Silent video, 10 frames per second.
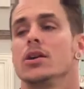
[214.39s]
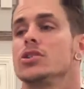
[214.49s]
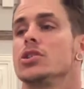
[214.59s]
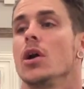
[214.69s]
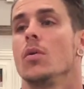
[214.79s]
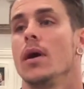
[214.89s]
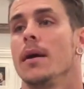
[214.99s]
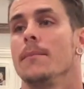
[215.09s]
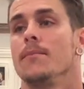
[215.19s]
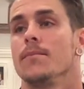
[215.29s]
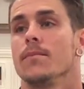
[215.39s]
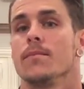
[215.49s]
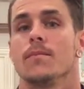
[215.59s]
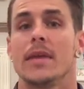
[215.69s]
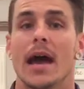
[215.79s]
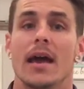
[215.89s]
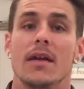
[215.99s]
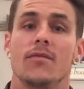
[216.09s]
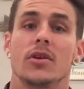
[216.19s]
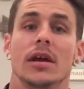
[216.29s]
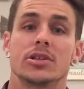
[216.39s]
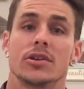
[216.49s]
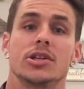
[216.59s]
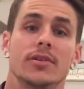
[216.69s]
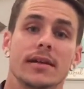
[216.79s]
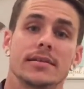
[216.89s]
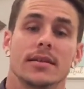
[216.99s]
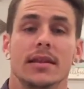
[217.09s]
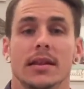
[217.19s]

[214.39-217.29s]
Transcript: So um, yeah, if you guys are interested,